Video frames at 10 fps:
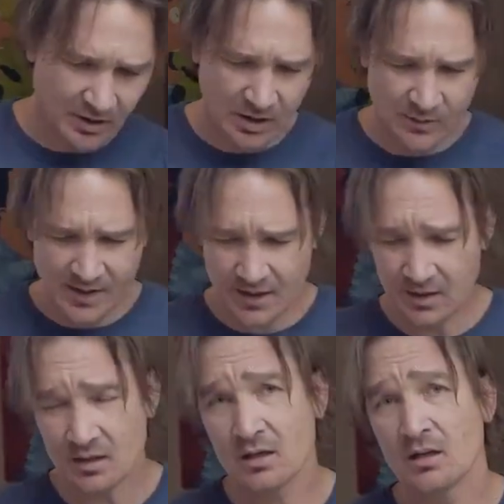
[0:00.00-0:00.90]

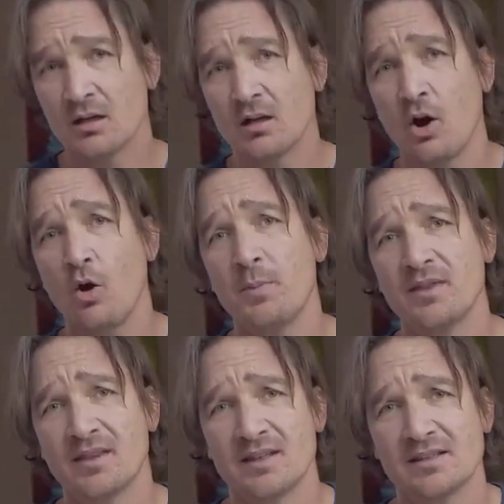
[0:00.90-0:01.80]
already
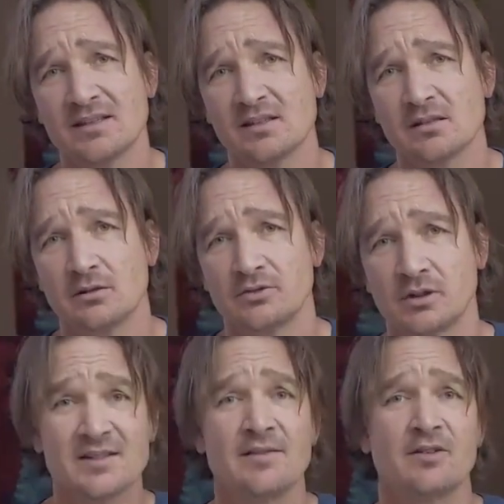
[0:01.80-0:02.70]
opened this.
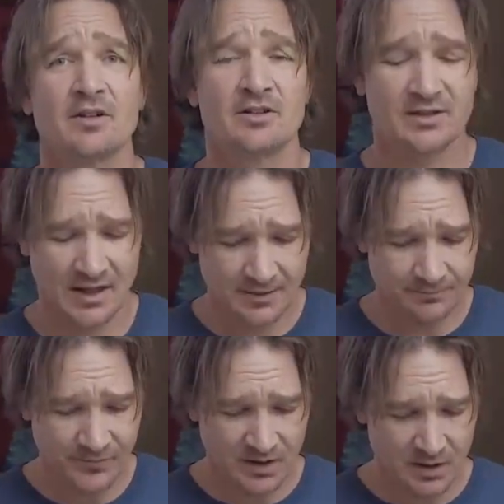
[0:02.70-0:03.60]
That's never a good sign,
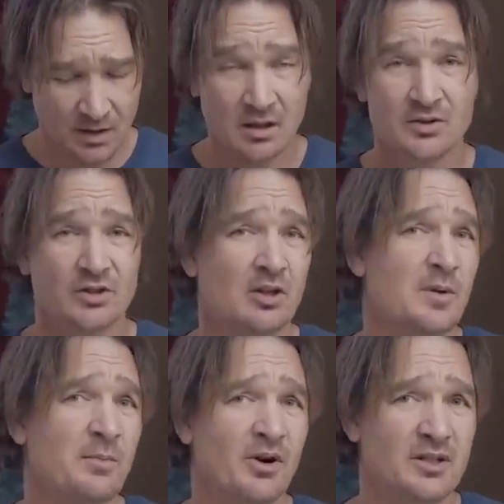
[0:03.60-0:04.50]
because there could
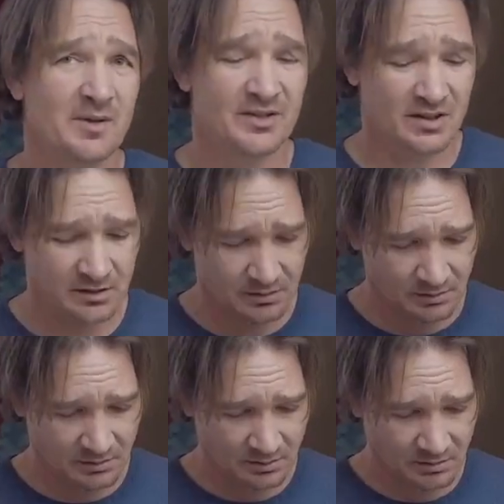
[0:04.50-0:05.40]
be parts missing.
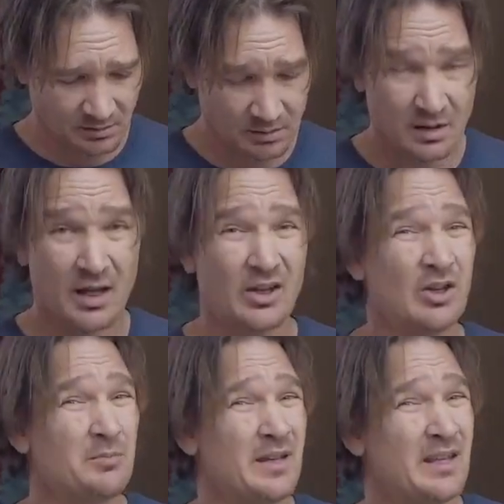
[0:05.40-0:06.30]
It could